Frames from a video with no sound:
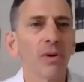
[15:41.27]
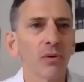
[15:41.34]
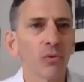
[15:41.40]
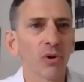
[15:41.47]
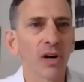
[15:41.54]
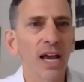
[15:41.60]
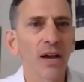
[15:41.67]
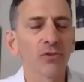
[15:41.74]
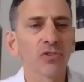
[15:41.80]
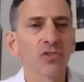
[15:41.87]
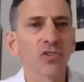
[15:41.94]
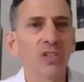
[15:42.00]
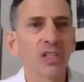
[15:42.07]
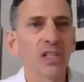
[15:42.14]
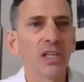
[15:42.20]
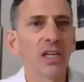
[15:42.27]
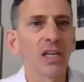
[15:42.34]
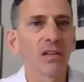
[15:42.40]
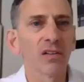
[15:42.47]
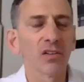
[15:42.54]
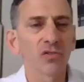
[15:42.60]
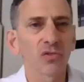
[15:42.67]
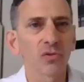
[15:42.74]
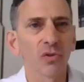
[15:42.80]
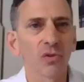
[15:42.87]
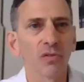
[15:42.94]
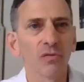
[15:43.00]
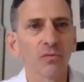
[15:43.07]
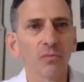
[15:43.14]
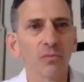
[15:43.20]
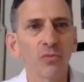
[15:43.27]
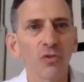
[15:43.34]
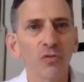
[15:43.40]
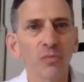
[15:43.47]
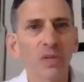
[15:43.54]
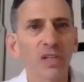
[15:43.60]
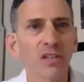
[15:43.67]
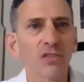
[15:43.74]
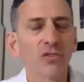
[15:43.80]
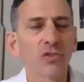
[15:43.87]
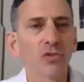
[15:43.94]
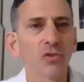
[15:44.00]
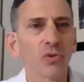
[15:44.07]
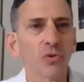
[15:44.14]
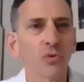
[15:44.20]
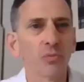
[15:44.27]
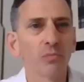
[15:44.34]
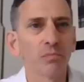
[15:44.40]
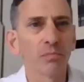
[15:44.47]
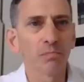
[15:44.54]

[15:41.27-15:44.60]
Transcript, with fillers: but we're now seeing this sort of movement into